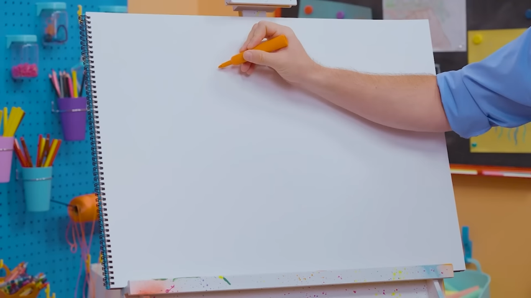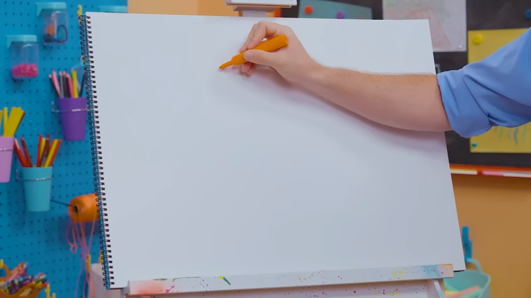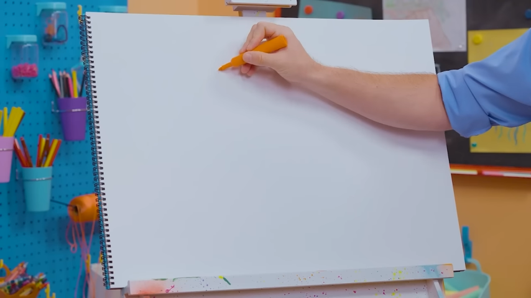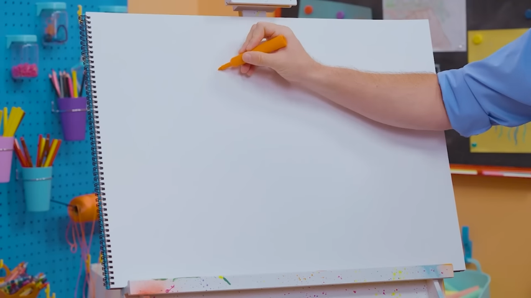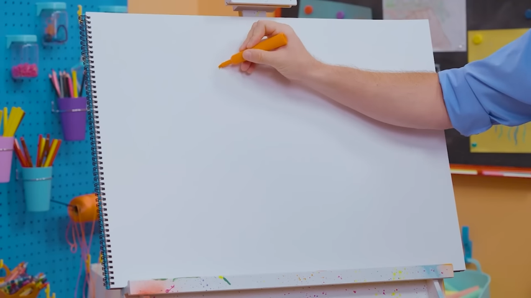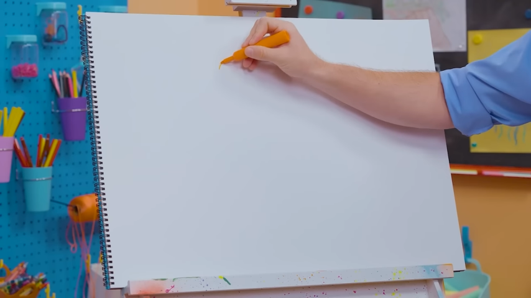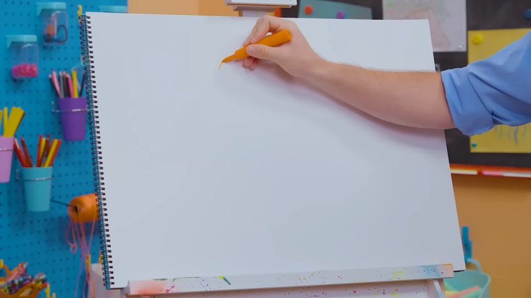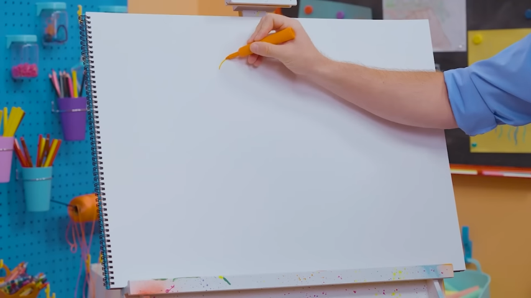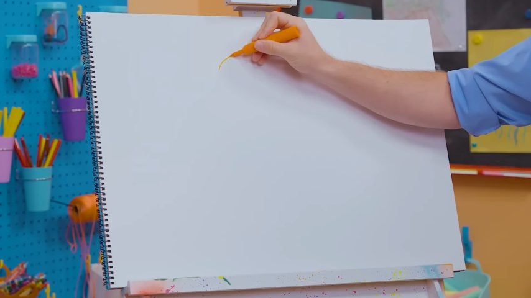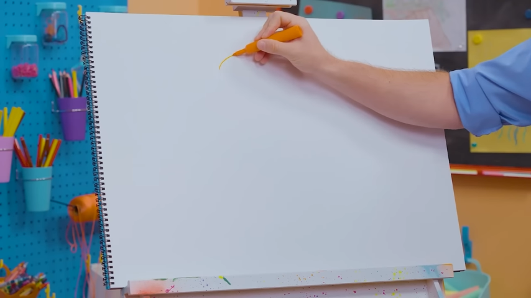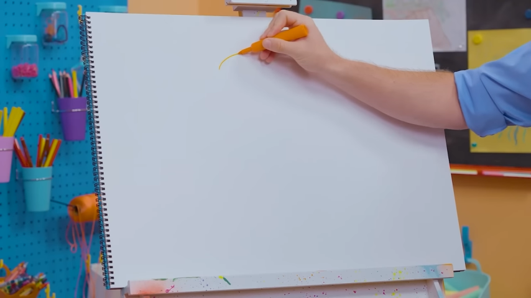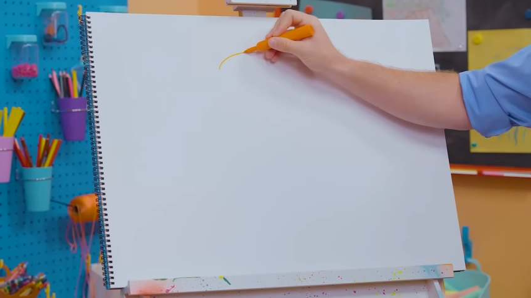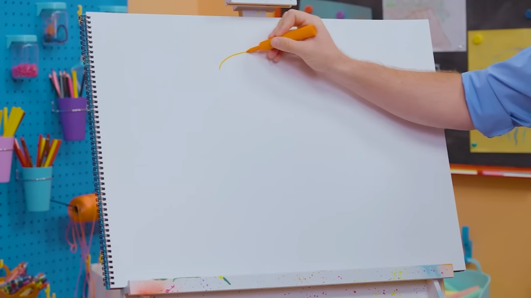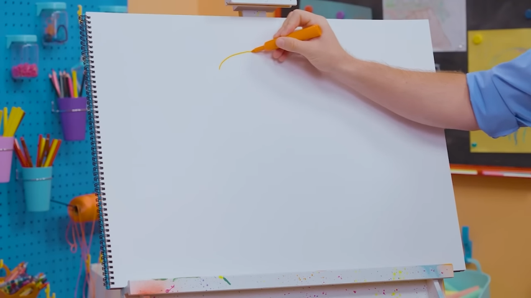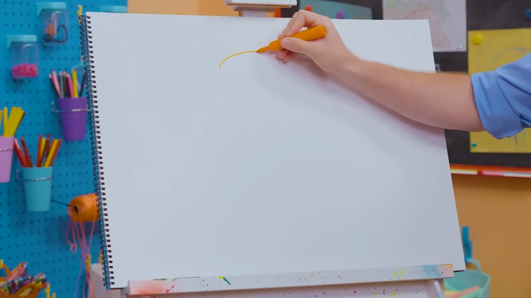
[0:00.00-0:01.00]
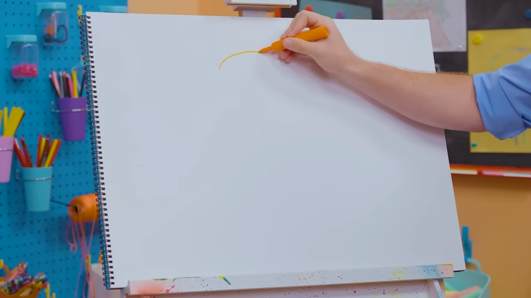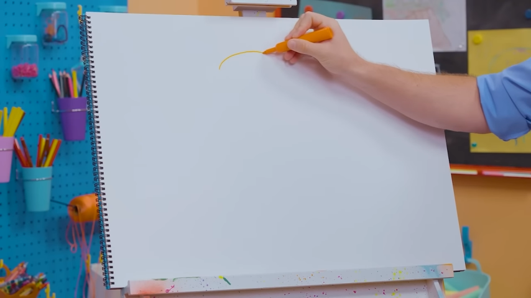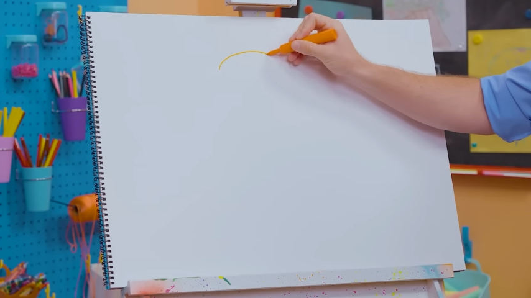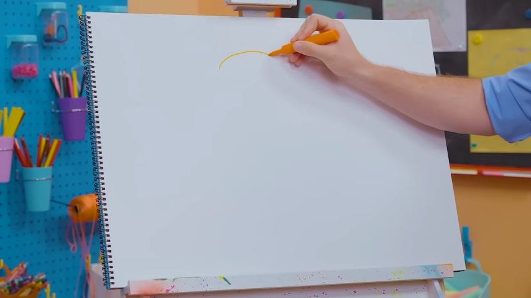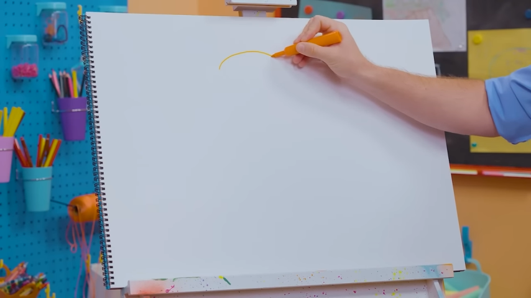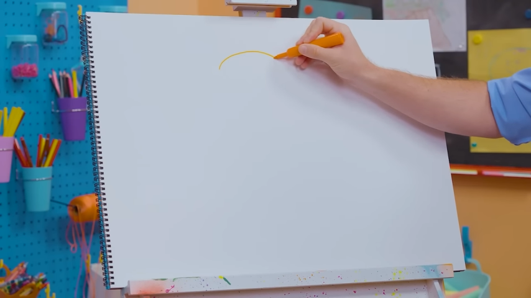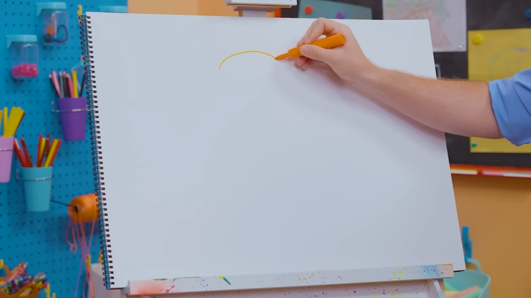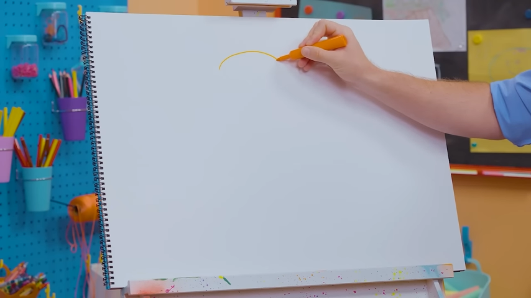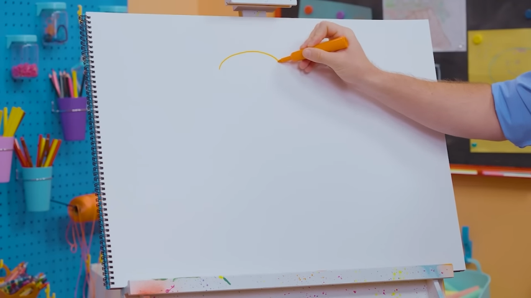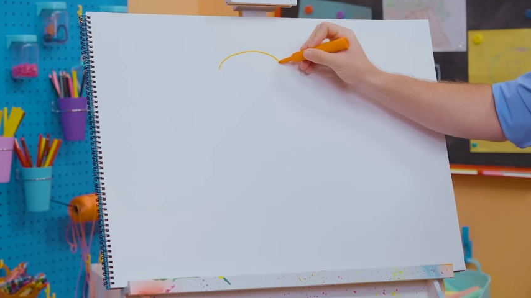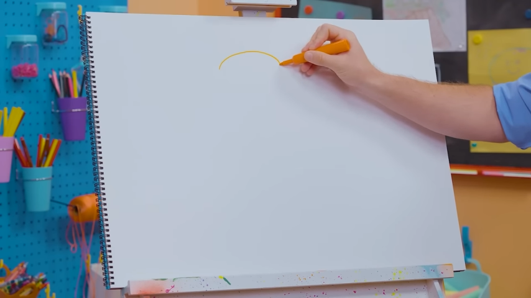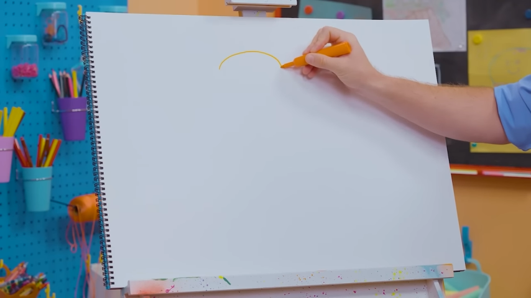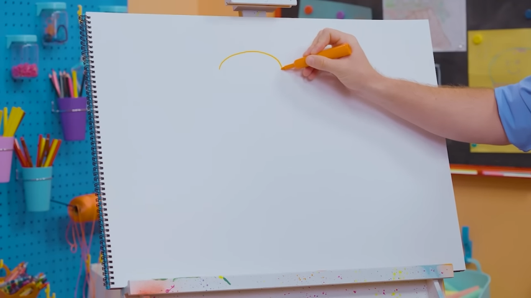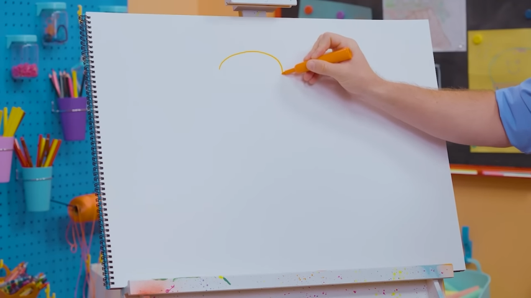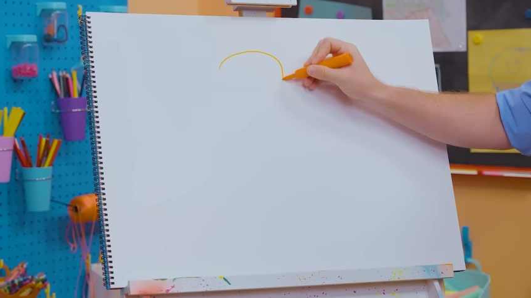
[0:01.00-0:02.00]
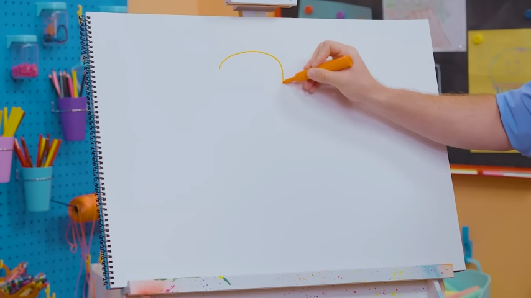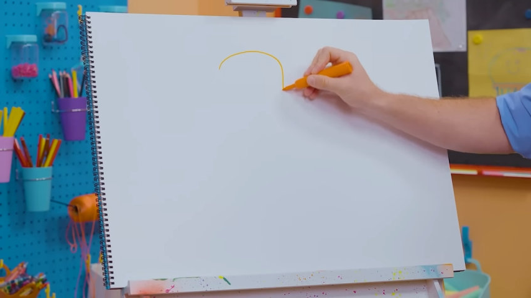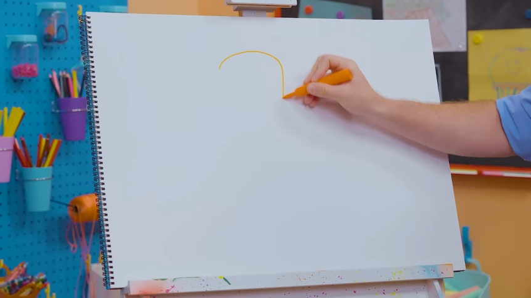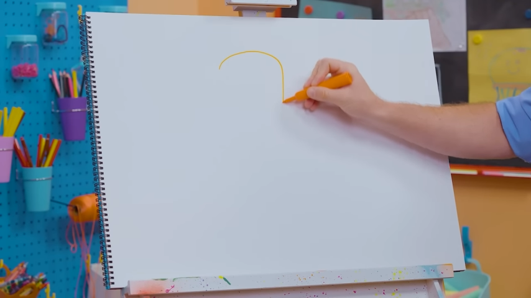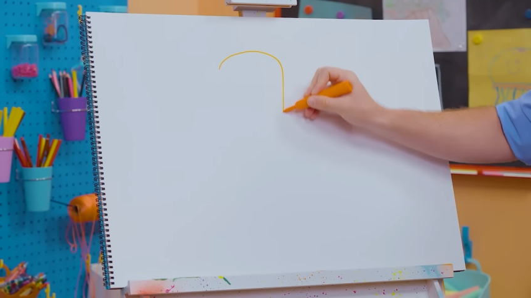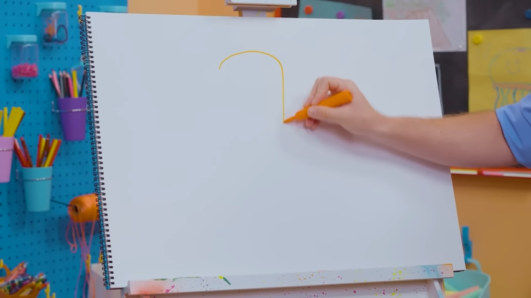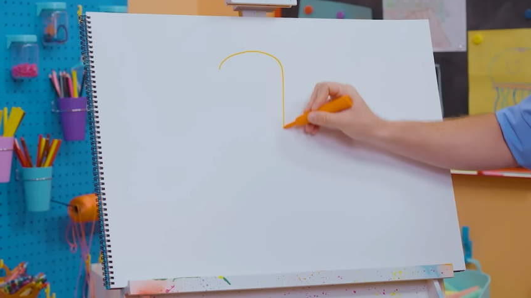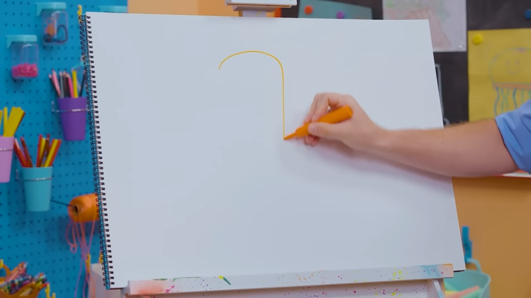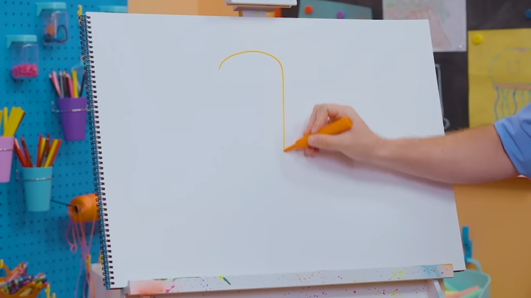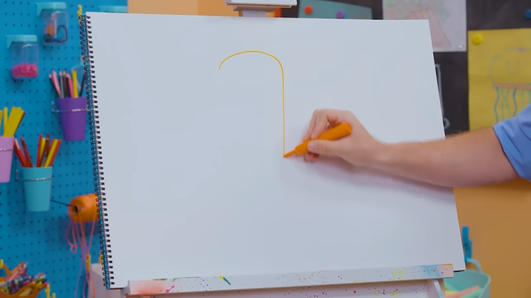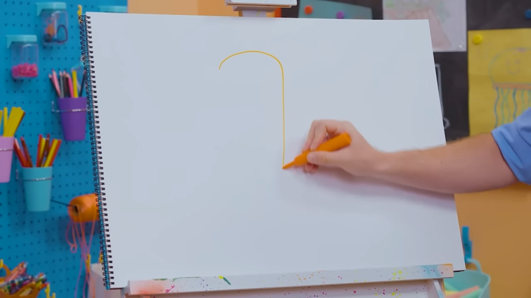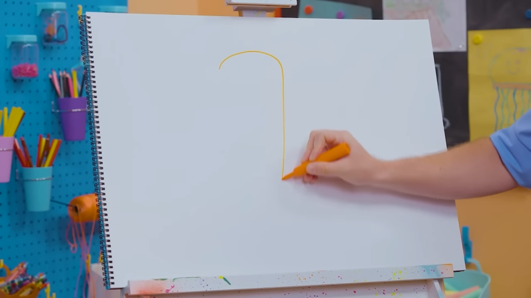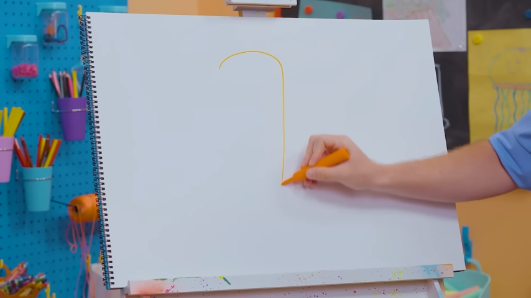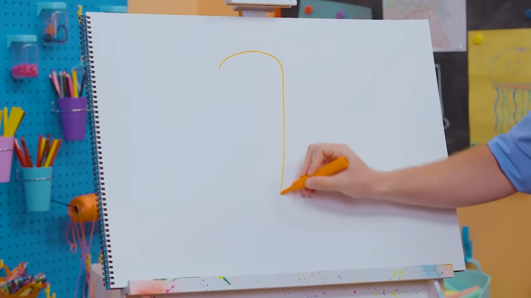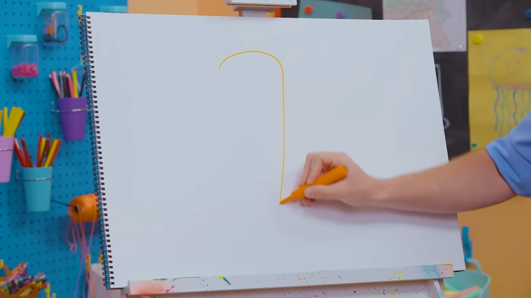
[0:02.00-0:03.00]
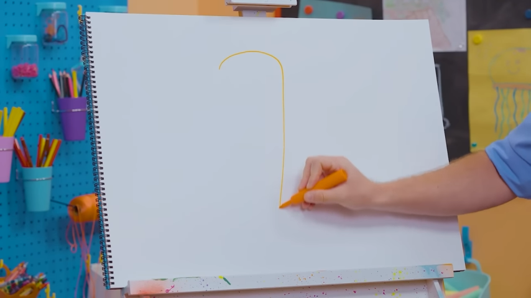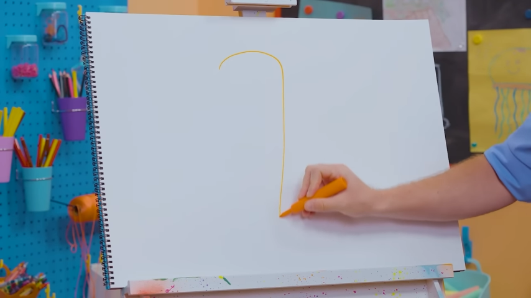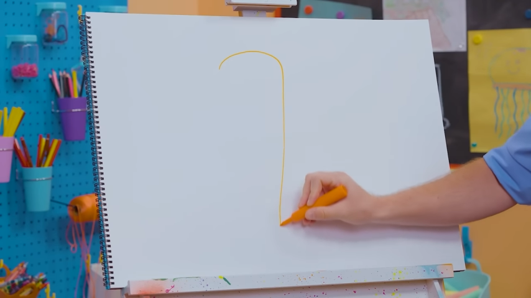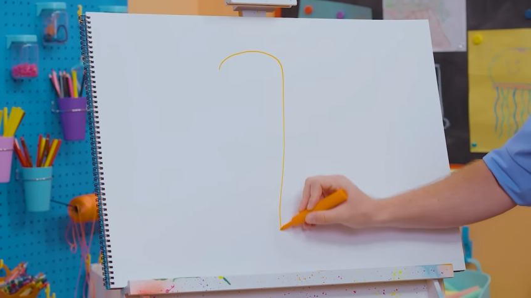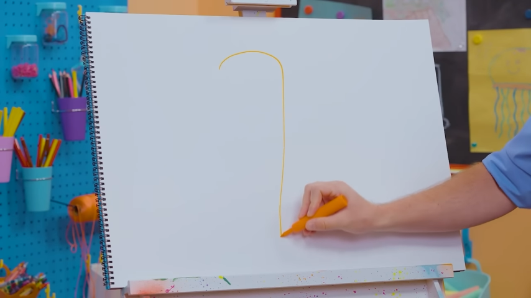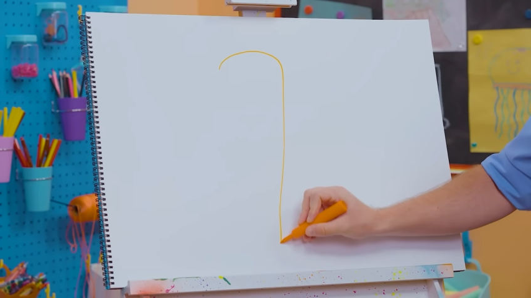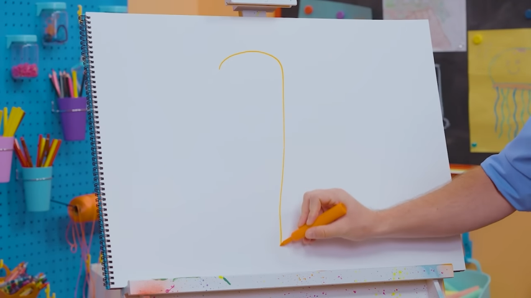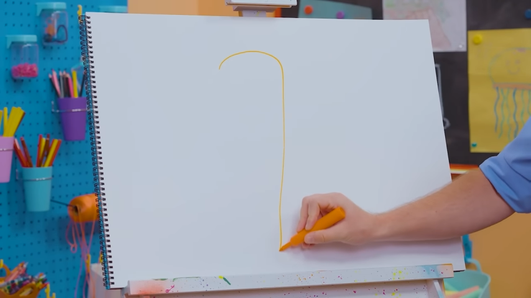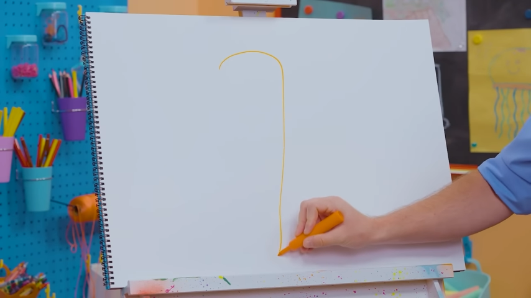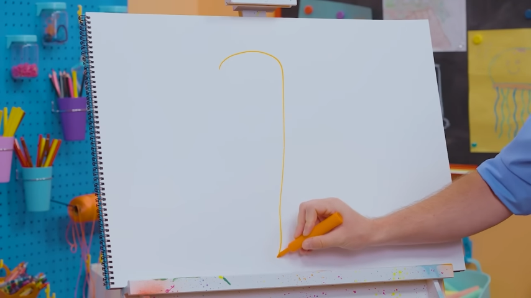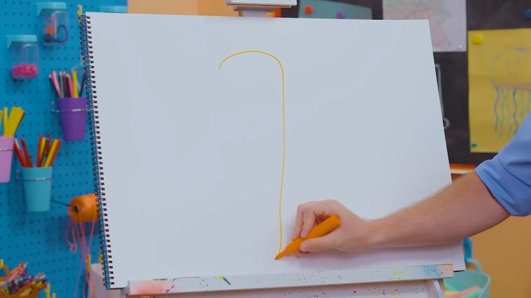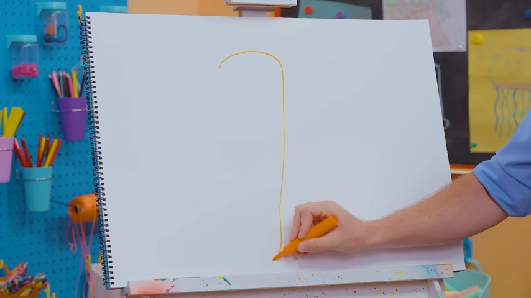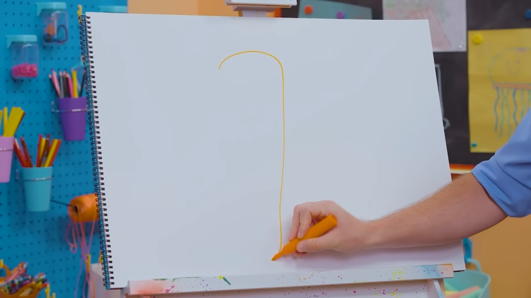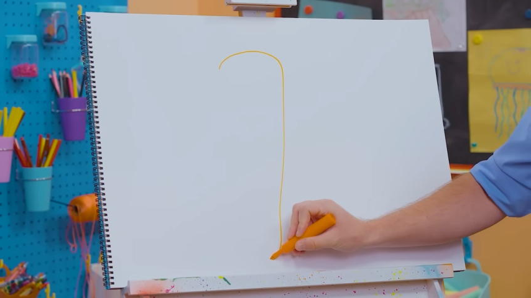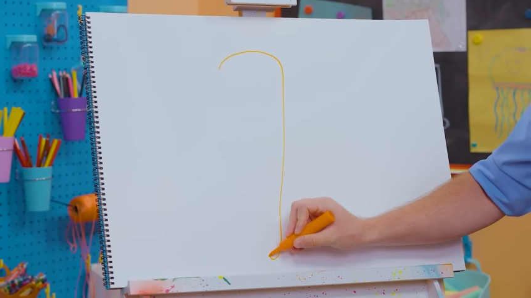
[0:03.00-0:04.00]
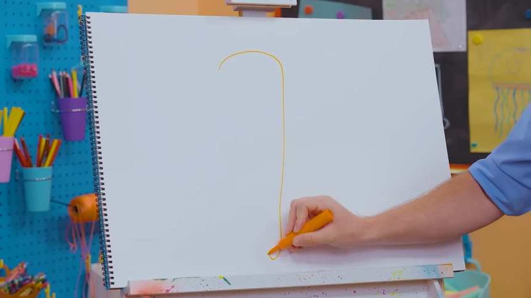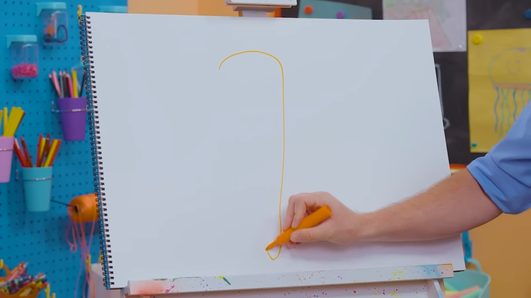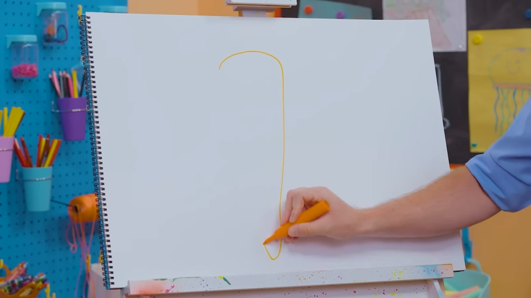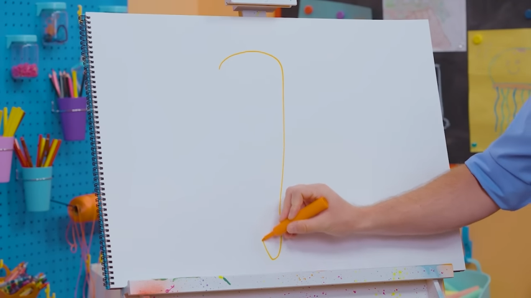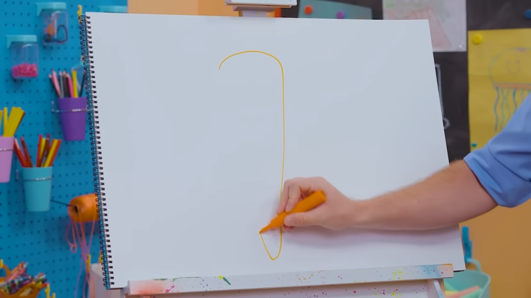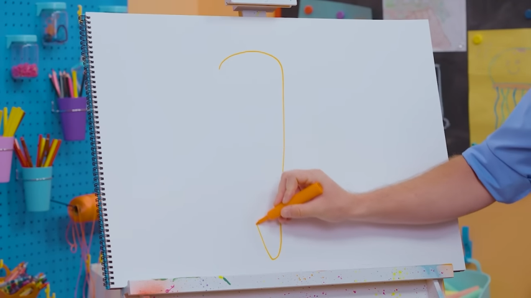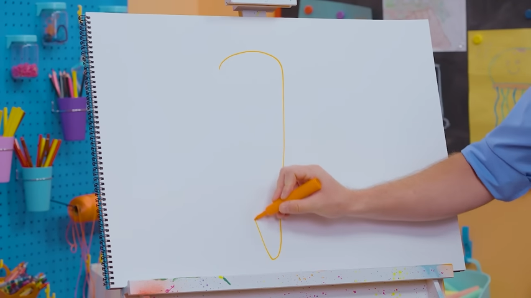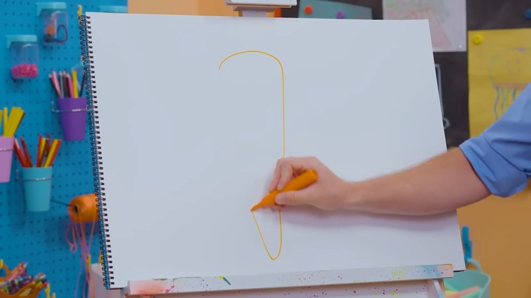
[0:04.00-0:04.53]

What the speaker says: No face is visible, so there are no lips to read.